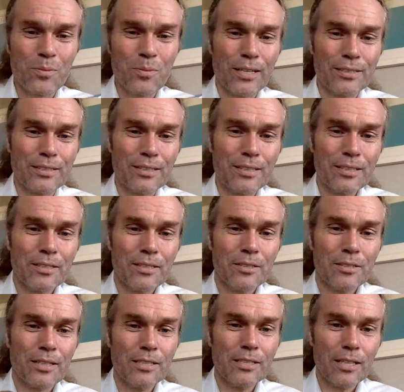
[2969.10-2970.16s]
But
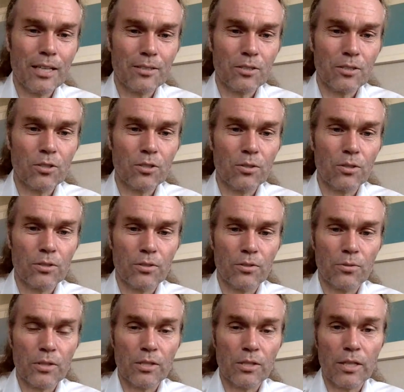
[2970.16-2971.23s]
this kind of tool,
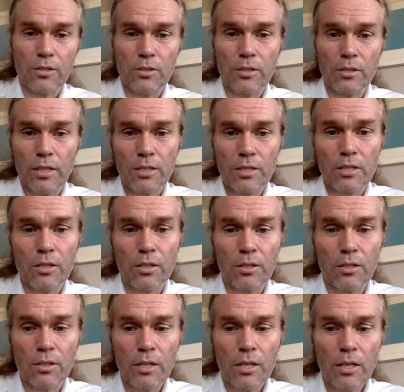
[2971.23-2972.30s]
3,000 years
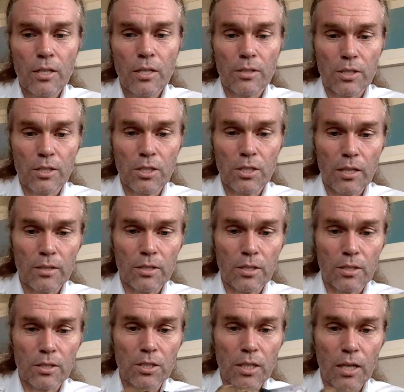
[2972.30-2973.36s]
ago, the
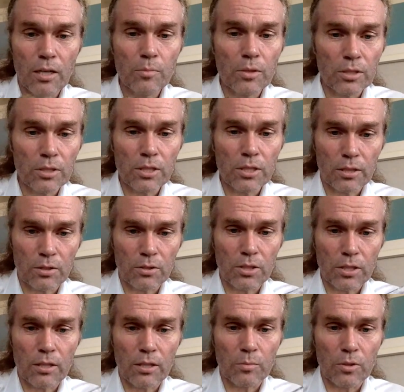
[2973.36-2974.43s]
shaman said to
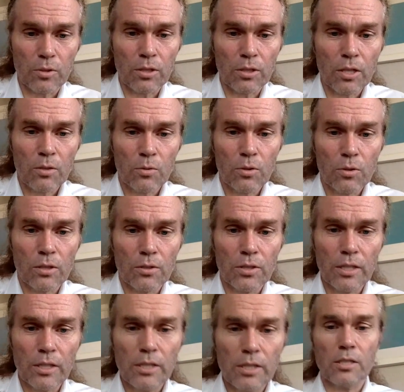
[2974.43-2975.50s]
Solomon, well,
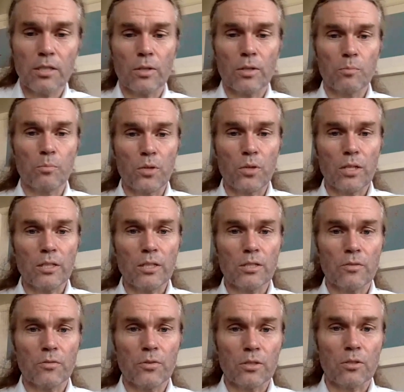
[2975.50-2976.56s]
this is what
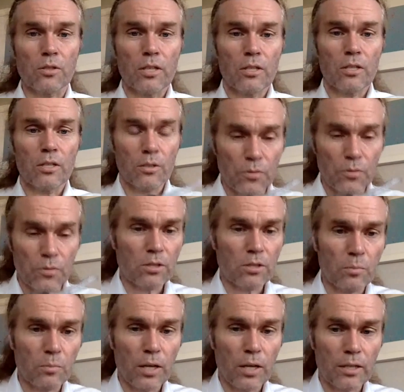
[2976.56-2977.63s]
brings the physical. The
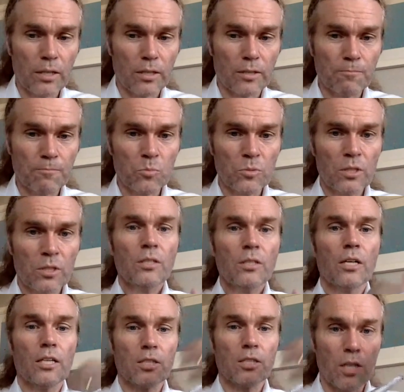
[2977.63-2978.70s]
physical body
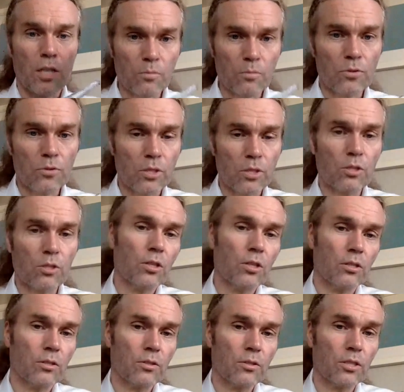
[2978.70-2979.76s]
has come from this
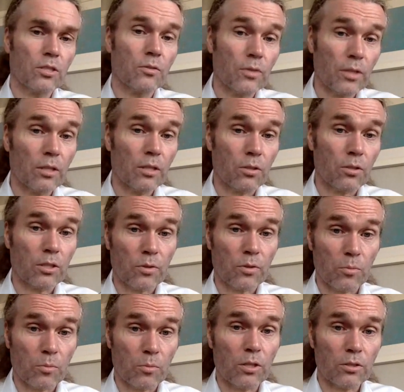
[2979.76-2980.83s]
earth. This vehicle is
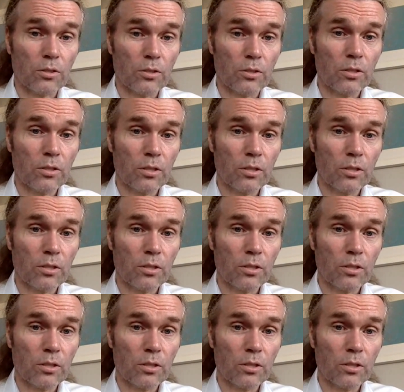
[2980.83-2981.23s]
from earth.